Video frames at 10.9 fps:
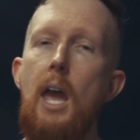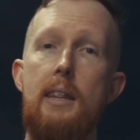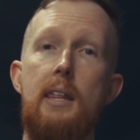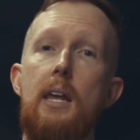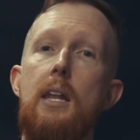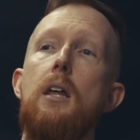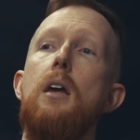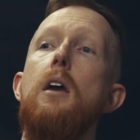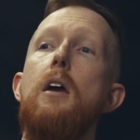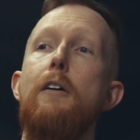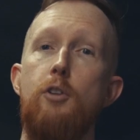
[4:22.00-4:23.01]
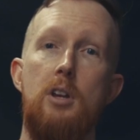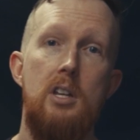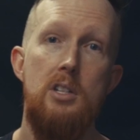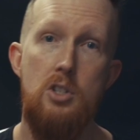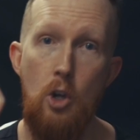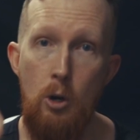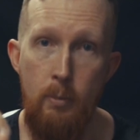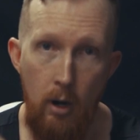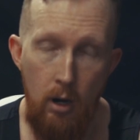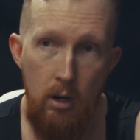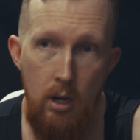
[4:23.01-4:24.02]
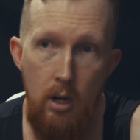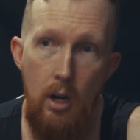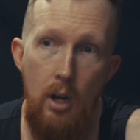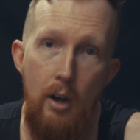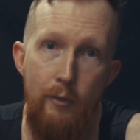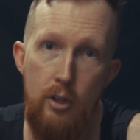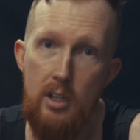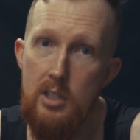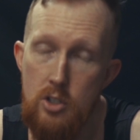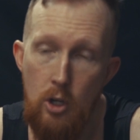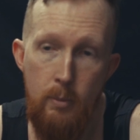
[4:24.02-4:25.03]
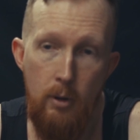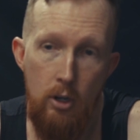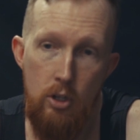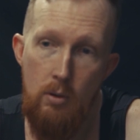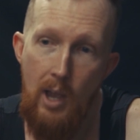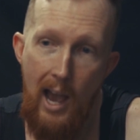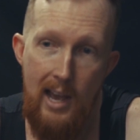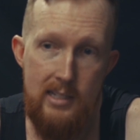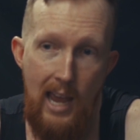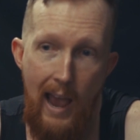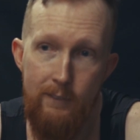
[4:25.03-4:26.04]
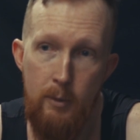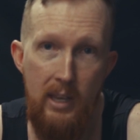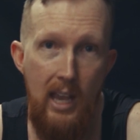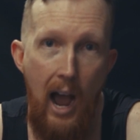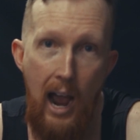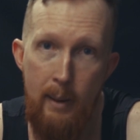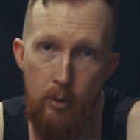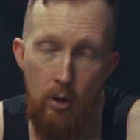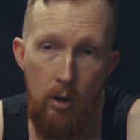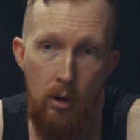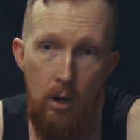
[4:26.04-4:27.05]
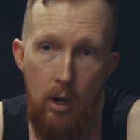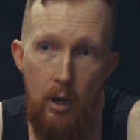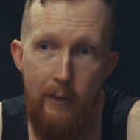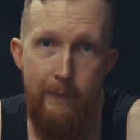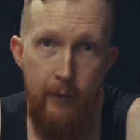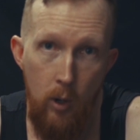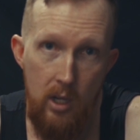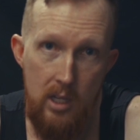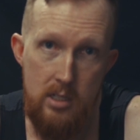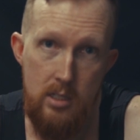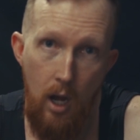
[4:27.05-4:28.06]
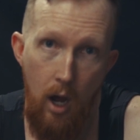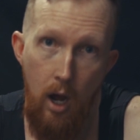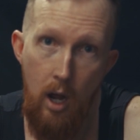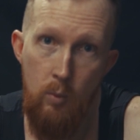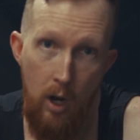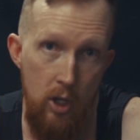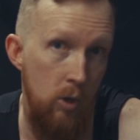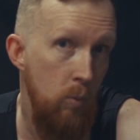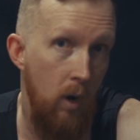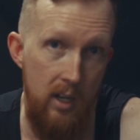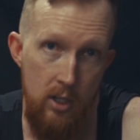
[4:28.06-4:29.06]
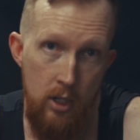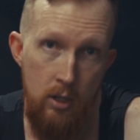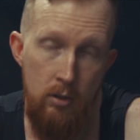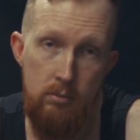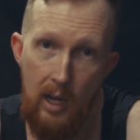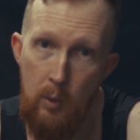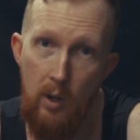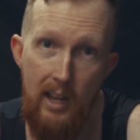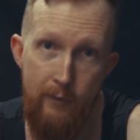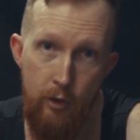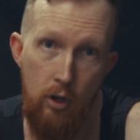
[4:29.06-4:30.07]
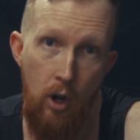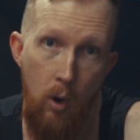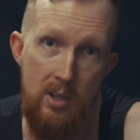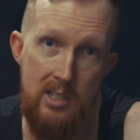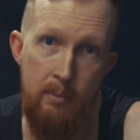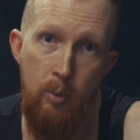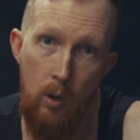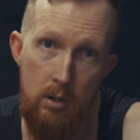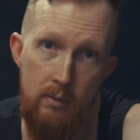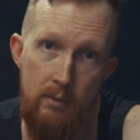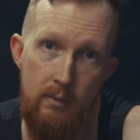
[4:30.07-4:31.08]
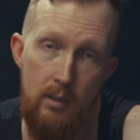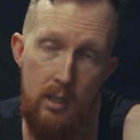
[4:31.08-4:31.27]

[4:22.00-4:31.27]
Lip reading: And then for the consumer, you guys have to be hyper focused on what you want to do. Like, what if your goal is important?